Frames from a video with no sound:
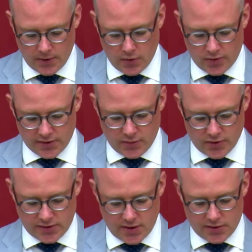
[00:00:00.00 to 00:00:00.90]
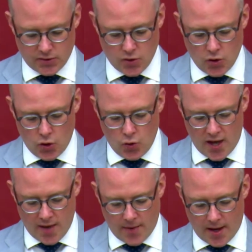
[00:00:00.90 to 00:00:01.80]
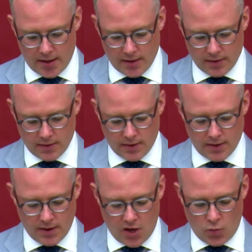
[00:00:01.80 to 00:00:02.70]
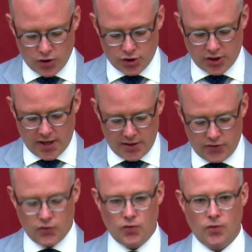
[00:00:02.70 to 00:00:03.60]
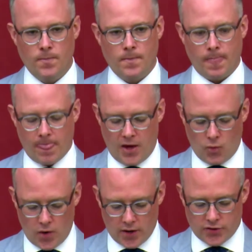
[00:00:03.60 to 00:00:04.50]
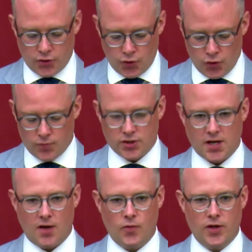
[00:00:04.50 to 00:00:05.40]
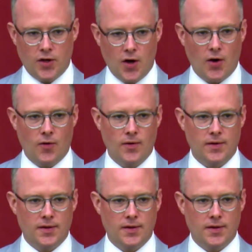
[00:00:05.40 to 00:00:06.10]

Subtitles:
When someone says, "Who am I, and what should I do, and where to whom shall we go?"